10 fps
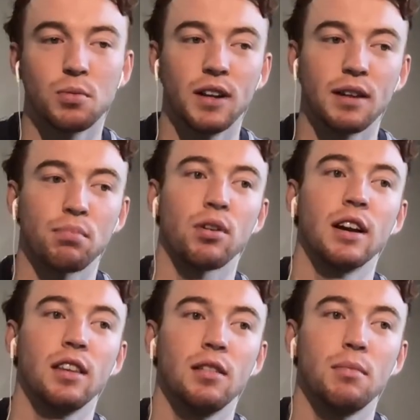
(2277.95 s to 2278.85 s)
winning a
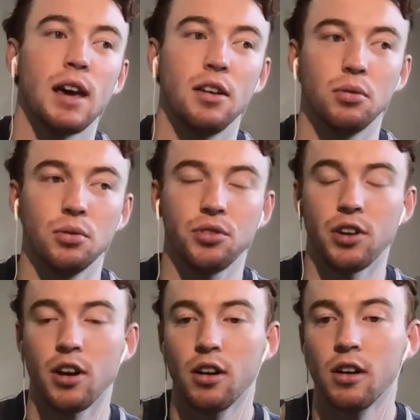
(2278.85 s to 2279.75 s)
prelim and
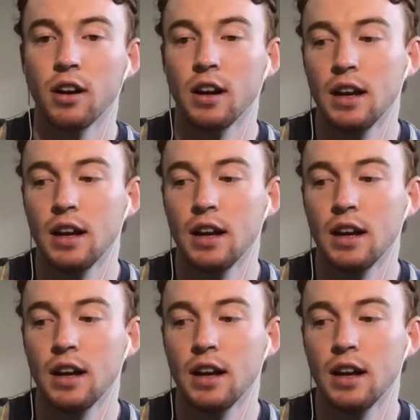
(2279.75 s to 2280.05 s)
also